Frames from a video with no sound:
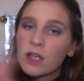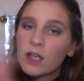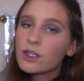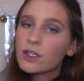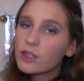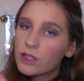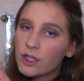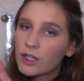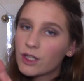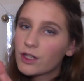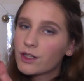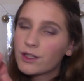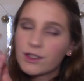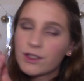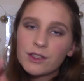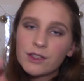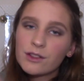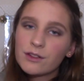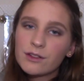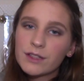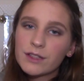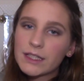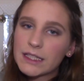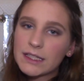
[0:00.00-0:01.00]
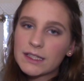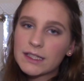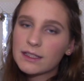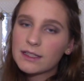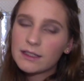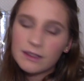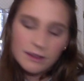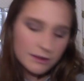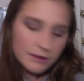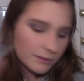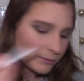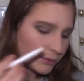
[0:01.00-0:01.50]
You don't get
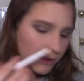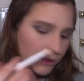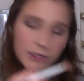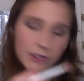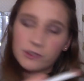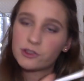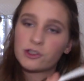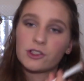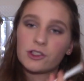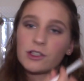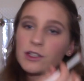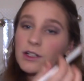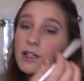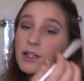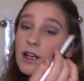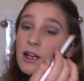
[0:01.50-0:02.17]
the pleasure